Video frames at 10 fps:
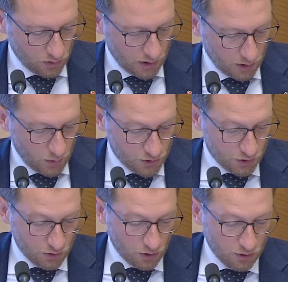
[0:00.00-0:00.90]
a
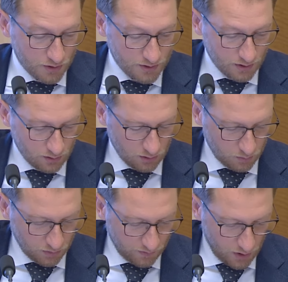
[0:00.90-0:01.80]
question notice that you
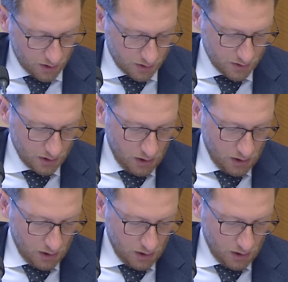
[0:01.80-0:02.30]
provided